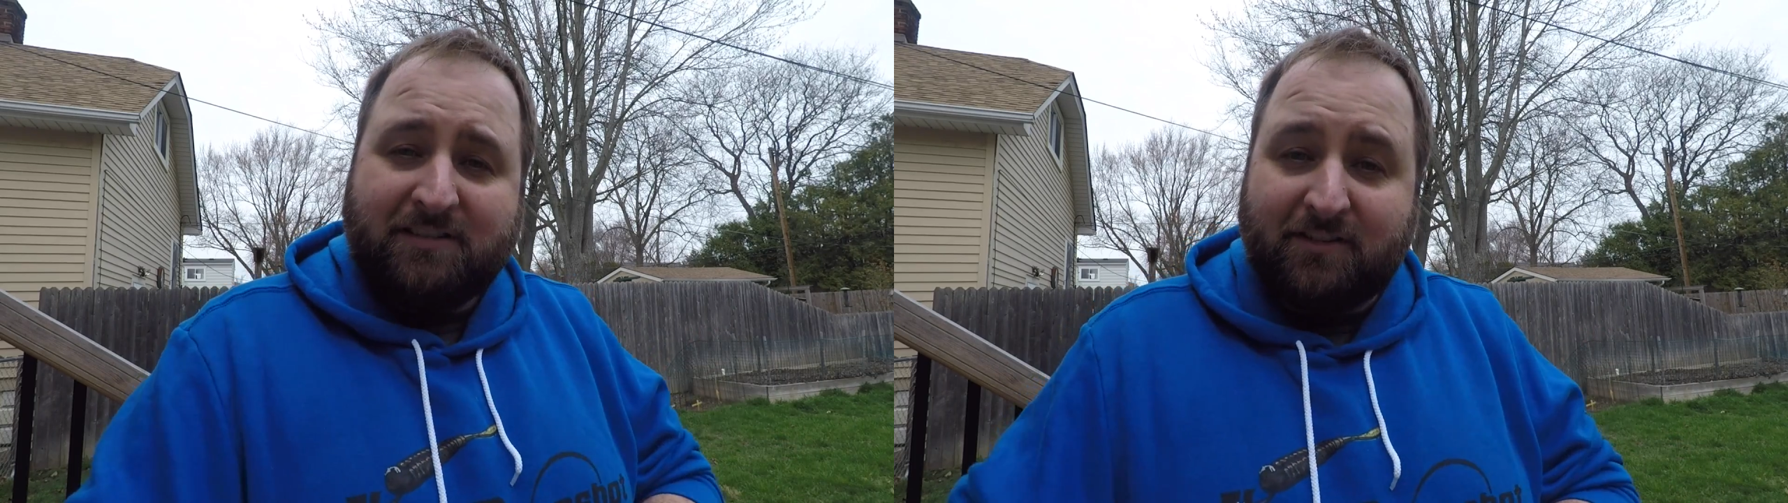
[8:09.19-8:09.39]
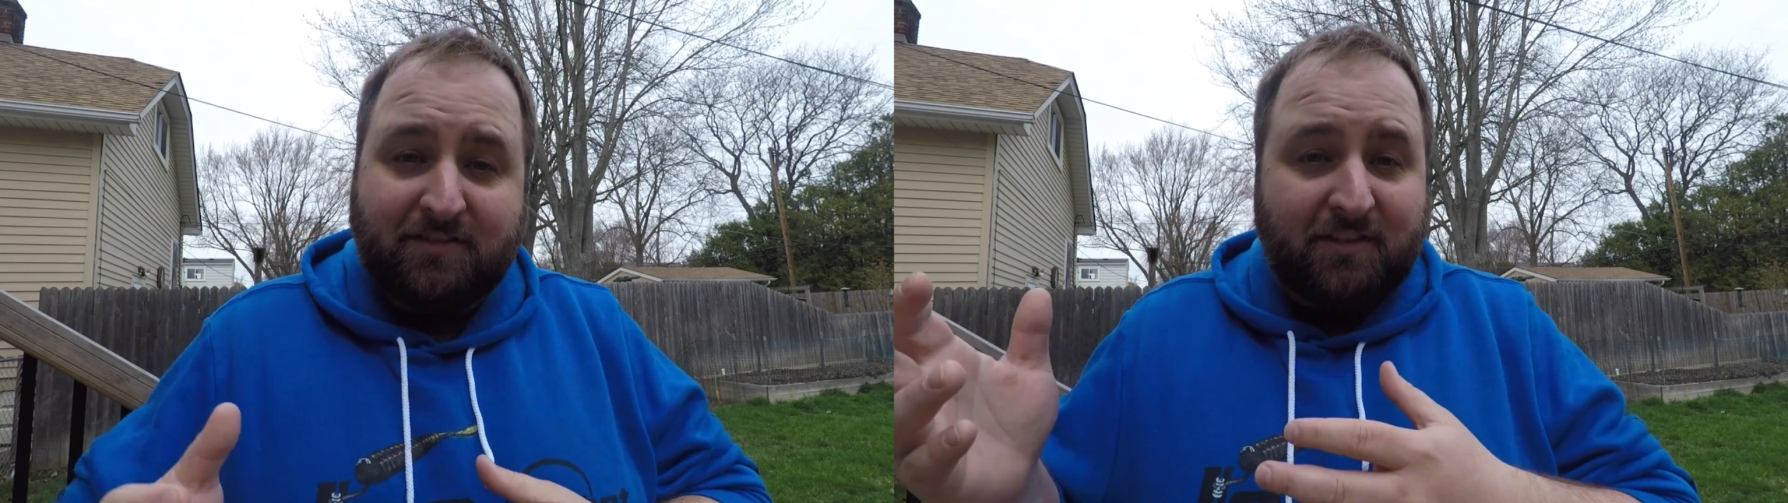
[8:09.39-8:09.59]

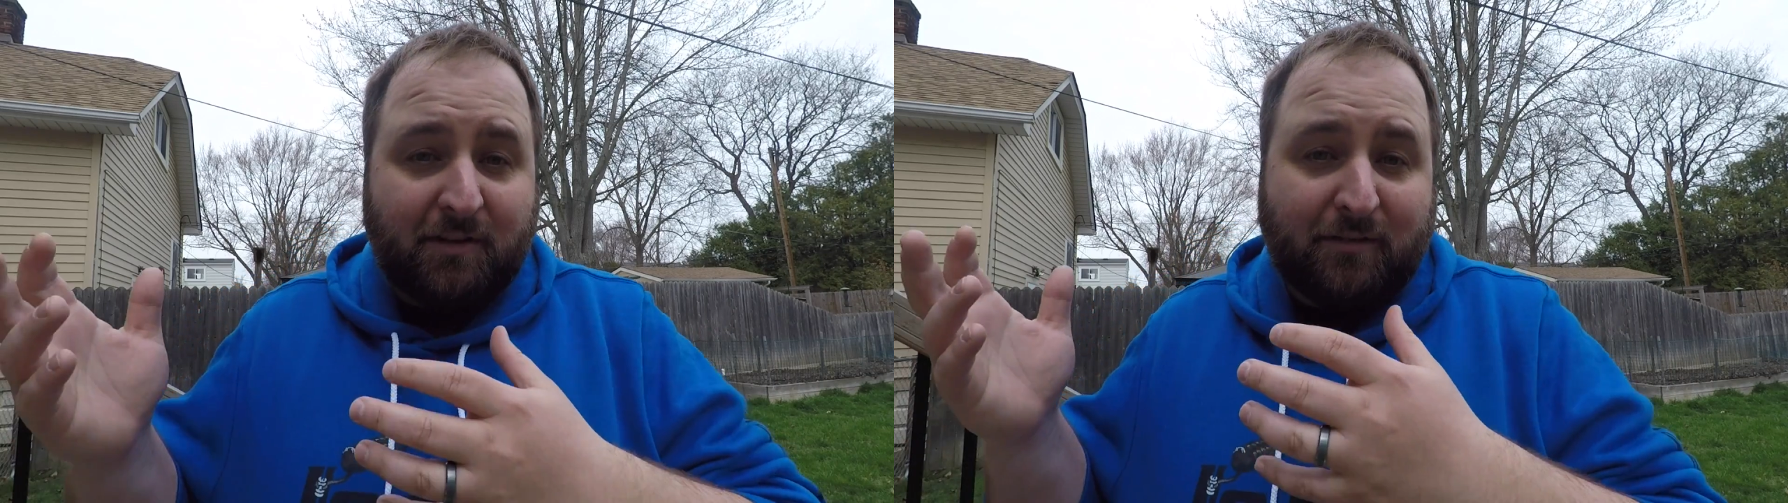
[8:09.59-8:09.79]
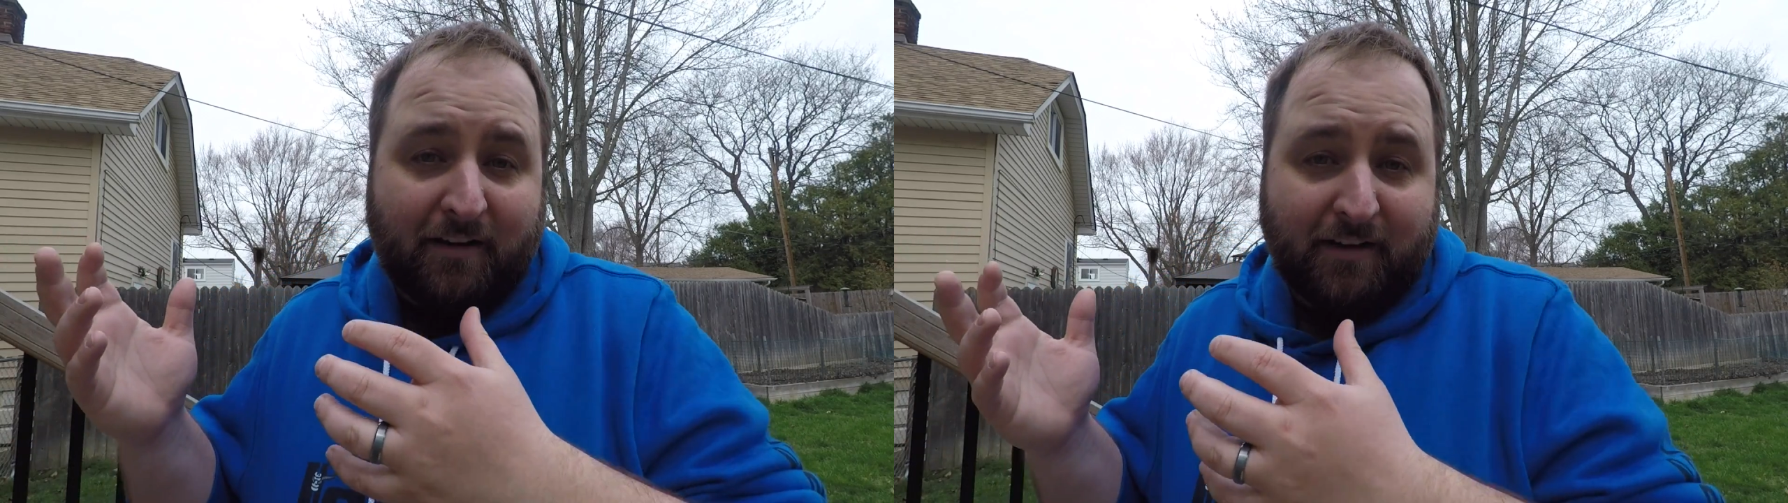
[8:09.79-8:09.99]
that are still
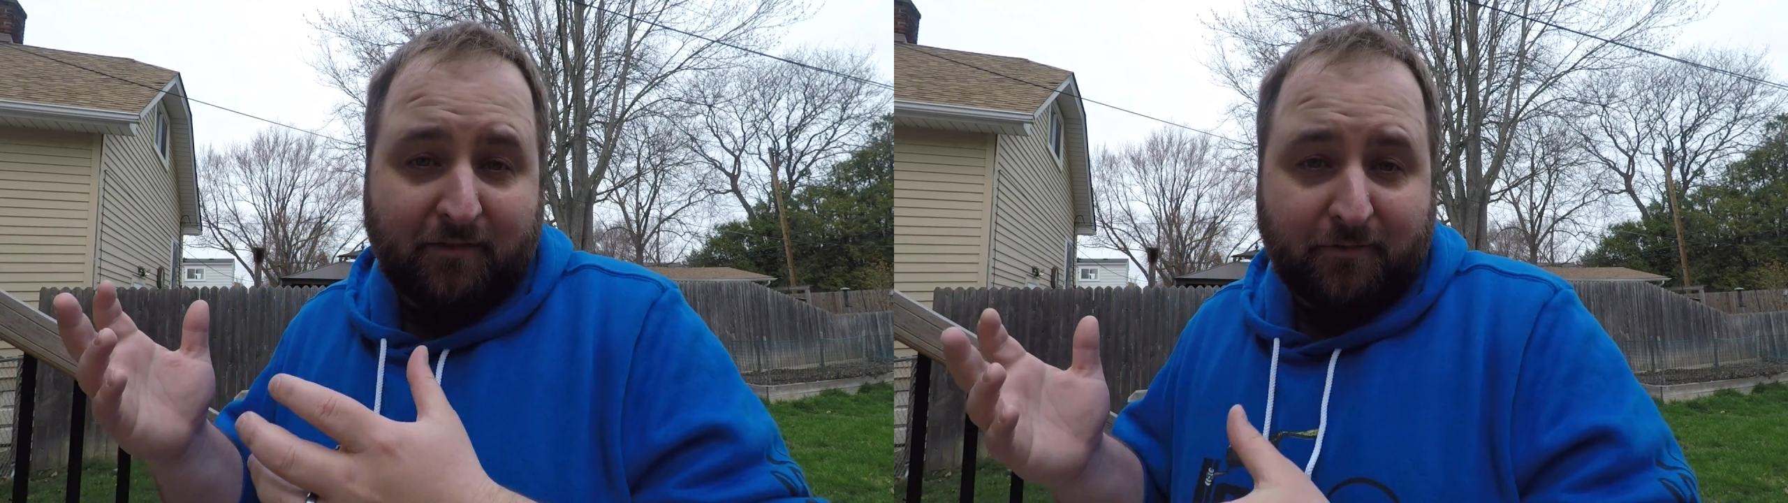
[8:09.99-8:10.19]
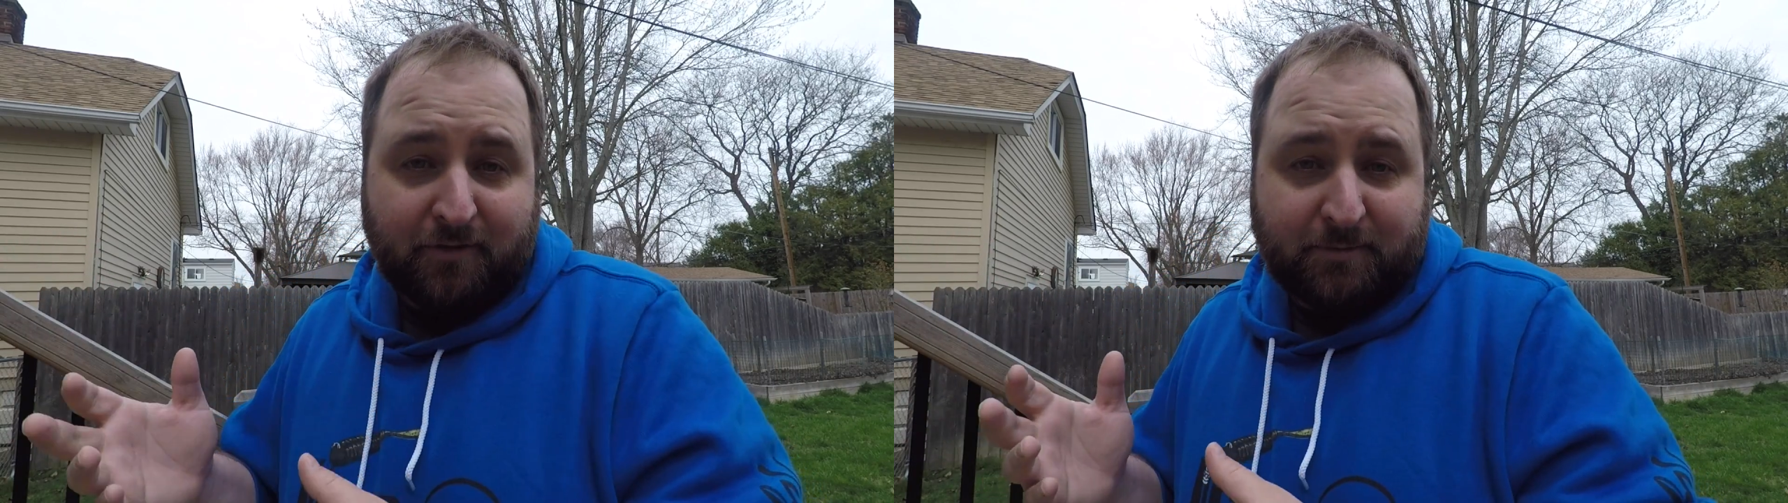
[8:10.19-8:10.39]
around here
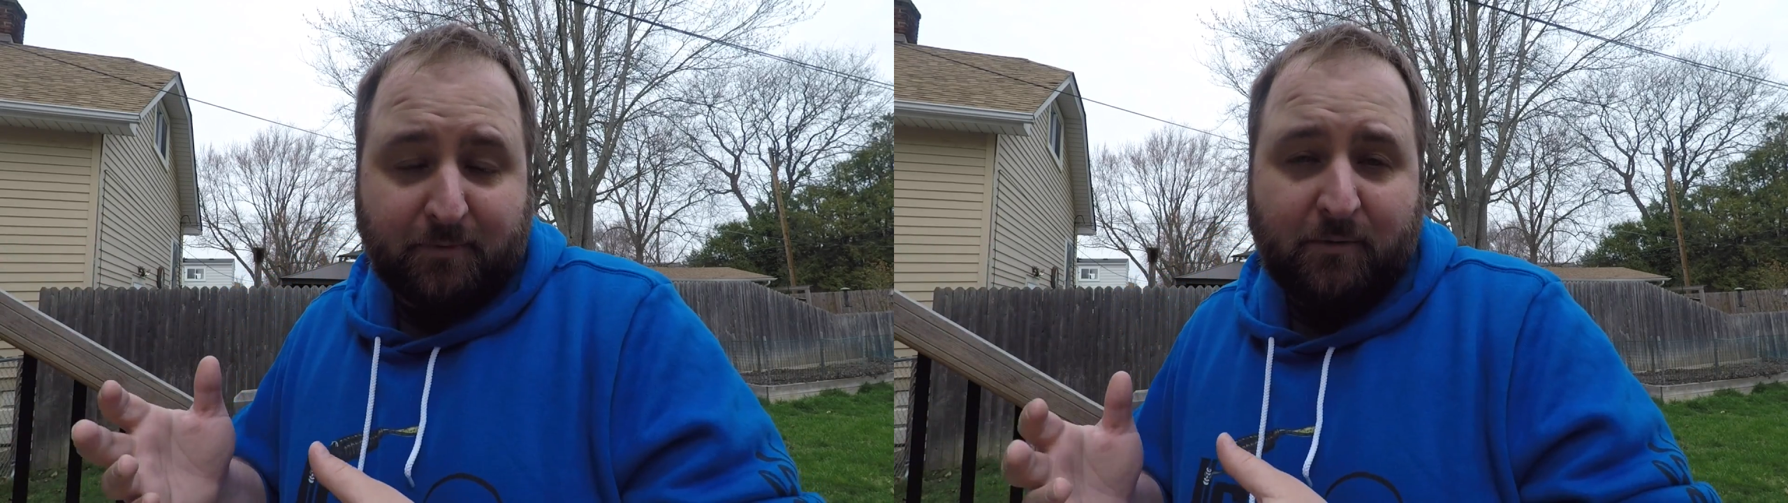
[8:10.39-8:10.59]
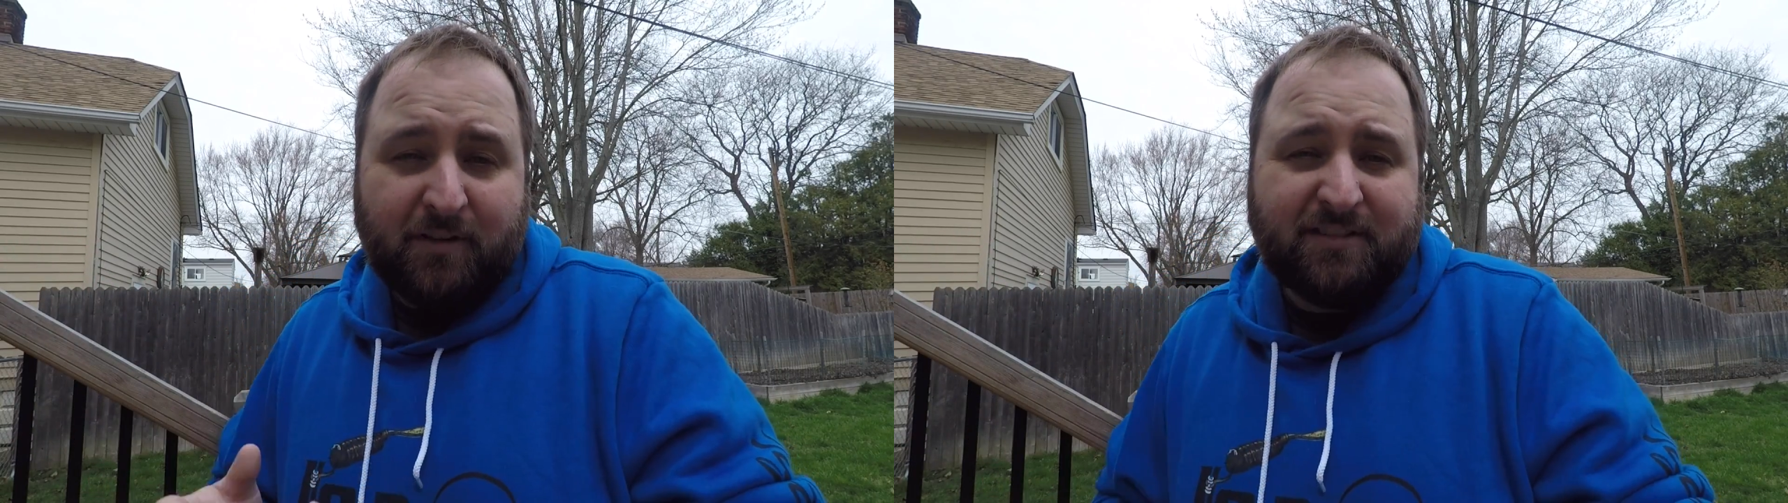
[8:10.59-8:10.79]
for the
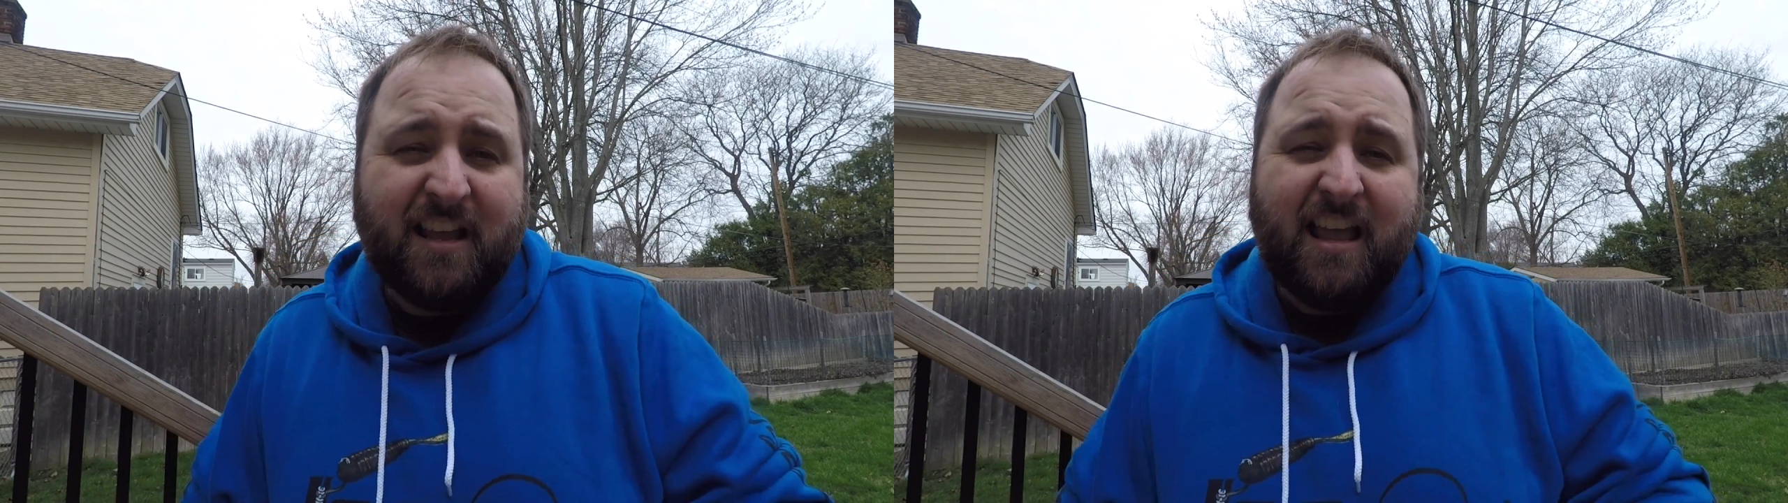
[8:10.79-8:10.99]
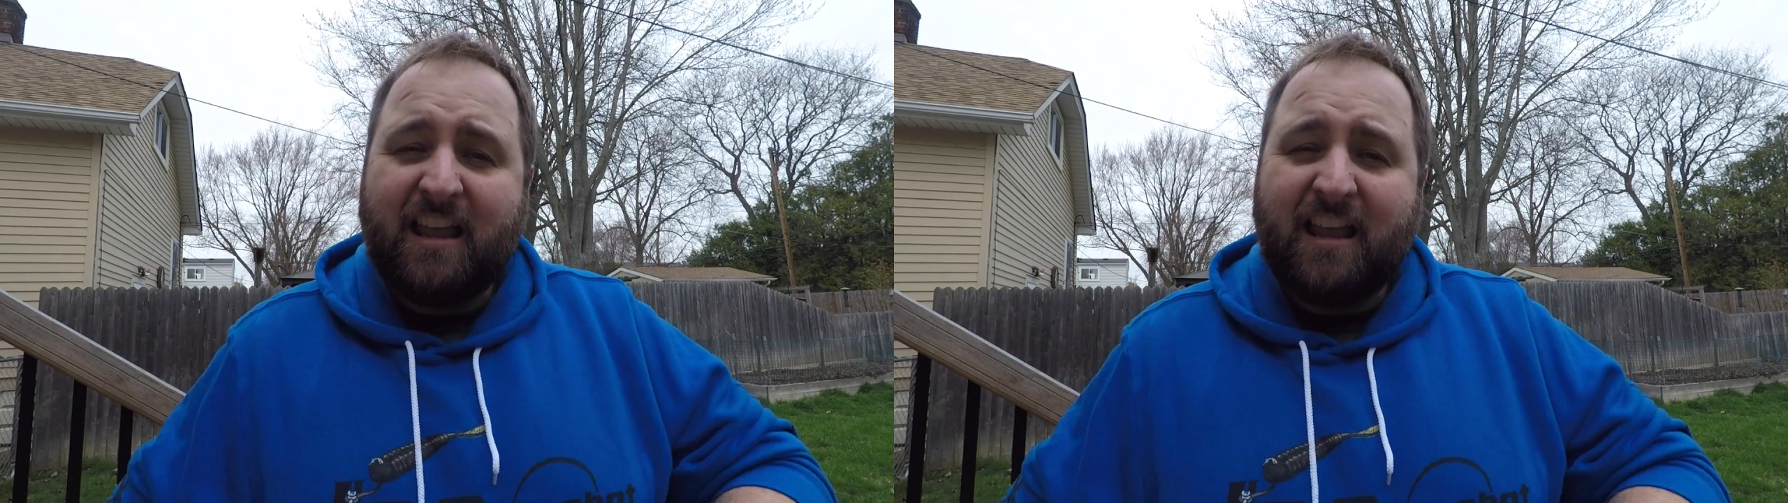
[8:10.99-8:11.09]
spring ones,